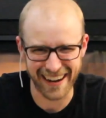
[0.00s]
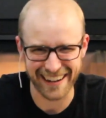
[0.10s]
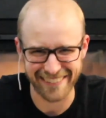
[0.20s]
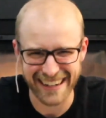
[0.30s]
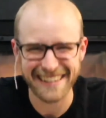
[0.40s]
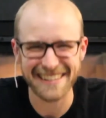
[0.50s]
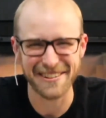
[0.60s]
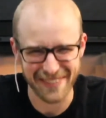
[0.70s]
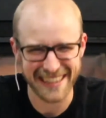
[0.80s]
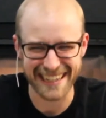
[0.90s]
god right
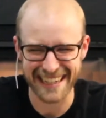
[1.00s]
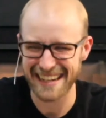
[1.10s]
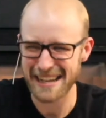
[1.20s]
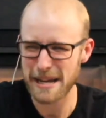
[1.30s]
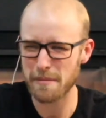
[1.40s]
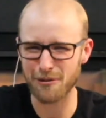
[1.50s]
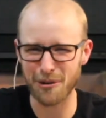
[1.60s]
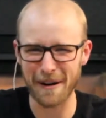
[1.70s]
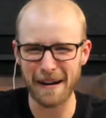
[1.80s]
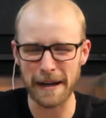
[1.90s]
humility
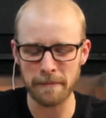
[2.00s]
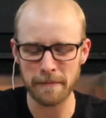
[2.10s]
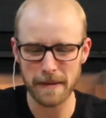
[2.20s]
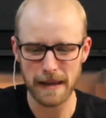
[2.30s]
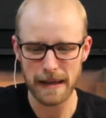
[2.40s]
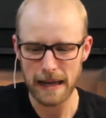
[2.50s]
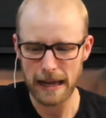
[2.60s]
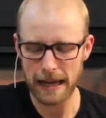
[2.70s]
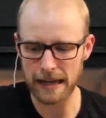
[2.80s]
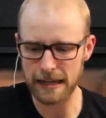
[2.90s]
before god
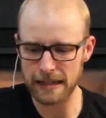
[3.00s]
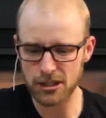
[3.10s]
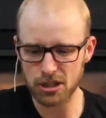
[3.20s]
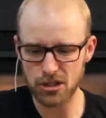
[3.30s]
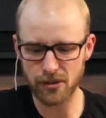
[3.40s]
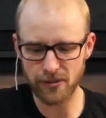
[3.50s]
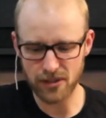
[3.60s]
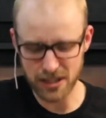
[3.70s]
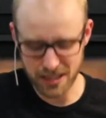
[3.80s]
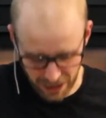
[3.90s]
and so
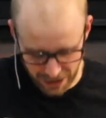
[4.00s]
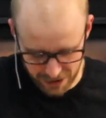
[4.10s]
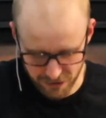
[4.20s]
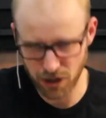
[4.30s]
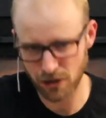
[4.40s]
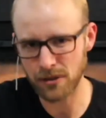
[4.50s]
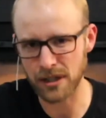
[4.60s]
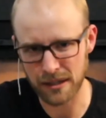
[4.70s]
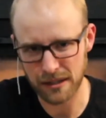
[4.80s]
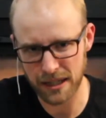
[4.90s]
if the sign of
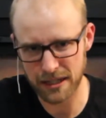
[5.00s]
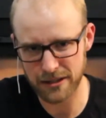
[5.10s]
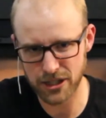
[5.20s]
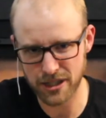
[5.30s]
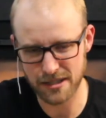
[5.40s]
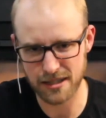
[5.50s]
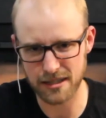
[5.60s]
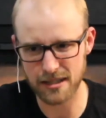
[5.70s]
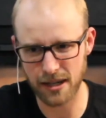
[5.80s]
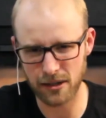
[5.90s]
jonah that
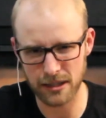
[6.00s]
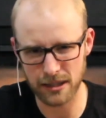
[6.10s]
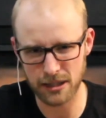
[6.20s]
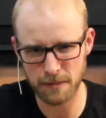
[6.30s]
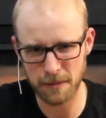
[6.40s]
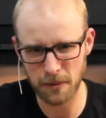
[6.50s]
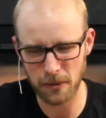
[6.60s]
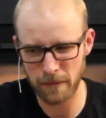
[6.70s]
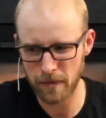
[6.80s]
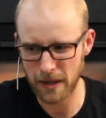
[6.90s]
jesus is telling these
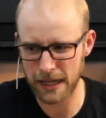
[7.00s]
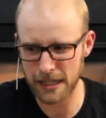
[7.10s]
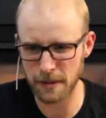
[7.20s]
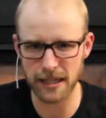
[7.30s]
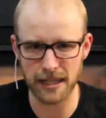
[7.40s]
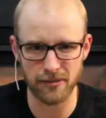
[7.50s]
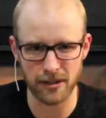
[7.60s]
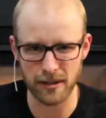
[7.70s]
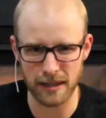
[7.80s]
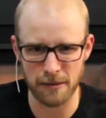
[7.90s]
people has been
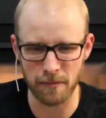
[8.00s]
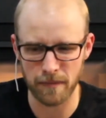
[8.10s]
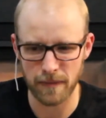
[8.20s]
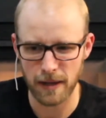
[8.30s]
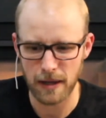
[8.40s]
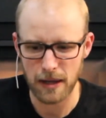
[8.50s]
given to them